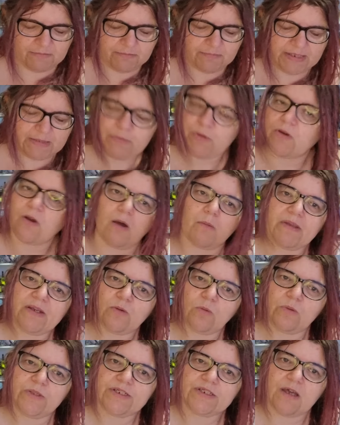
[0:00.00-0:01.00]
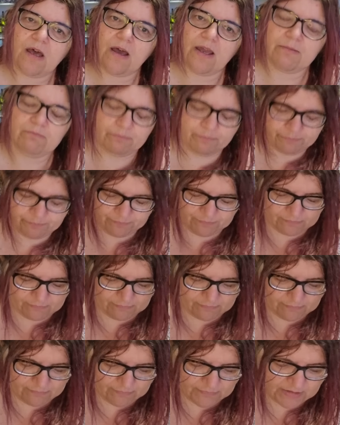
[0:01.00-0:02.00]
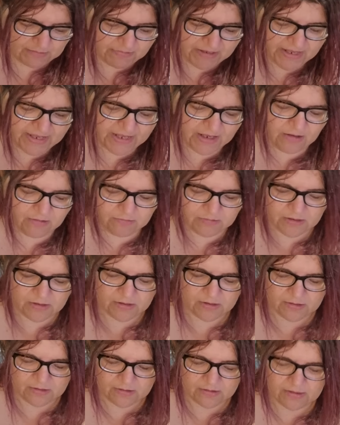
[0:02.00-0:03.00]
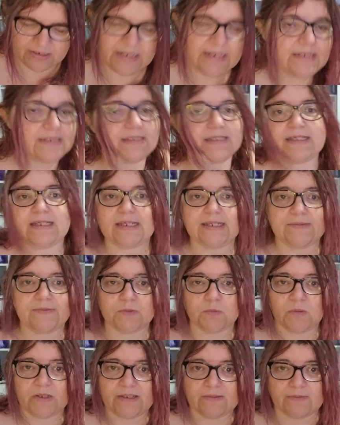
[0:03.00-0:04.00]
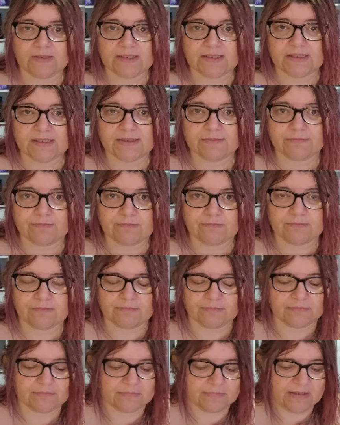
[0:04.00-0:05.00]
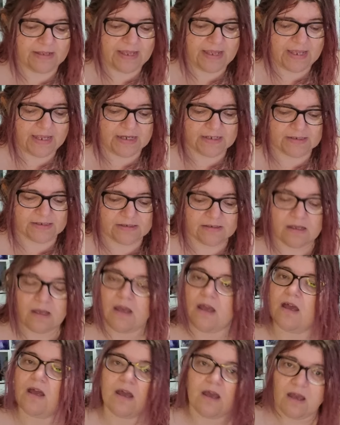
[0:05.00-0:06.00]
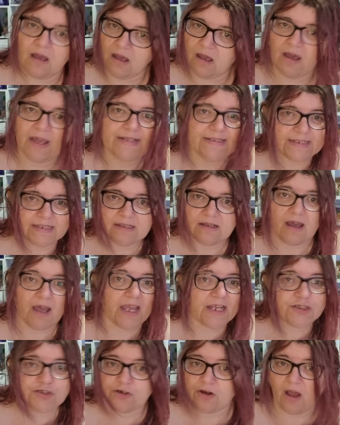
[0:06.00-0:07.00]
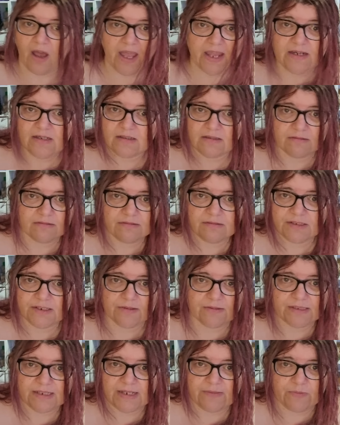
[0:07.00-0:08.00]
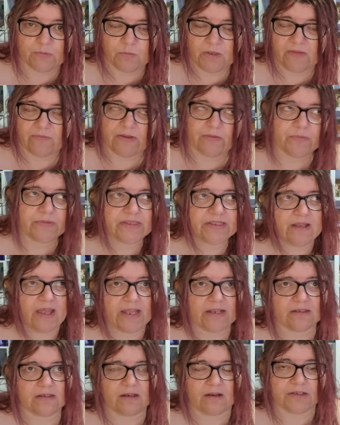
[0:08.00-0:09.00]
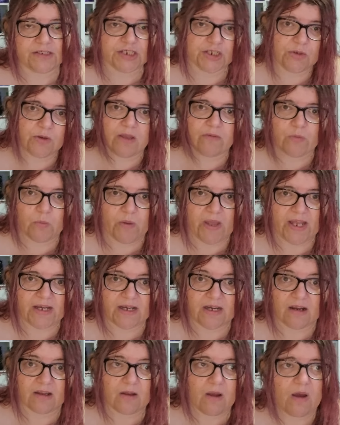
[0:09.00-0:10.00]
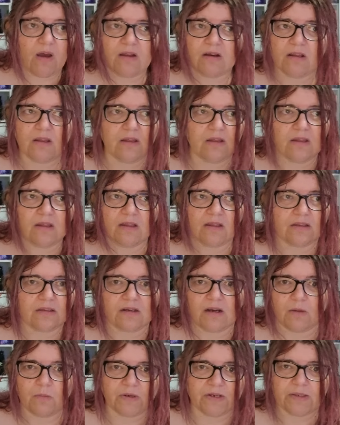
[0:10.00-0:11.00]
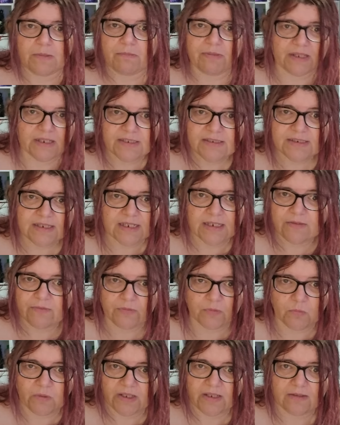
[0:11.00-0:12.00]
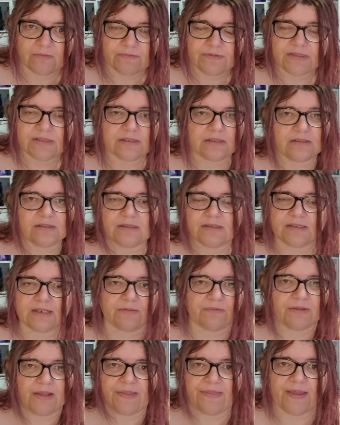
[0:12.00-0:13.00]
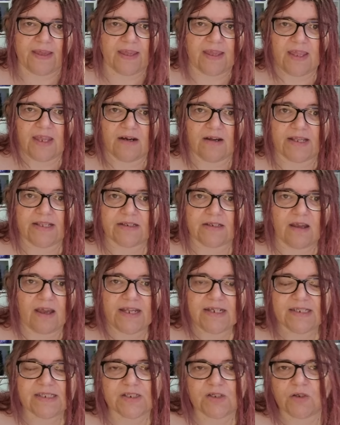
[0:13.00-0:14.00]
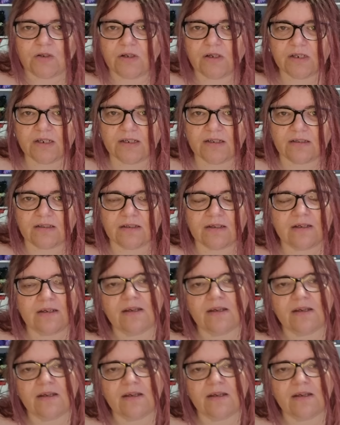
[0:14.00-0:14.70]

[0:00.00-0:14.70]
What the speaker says: People comment all the time about how easy Evenweave is. And I did. I tried to use Evenweave. Evenweave's like, you know, 2/1, and I got, you know, one of the biggest Evenweaves and stuff like that. And I just couldn't.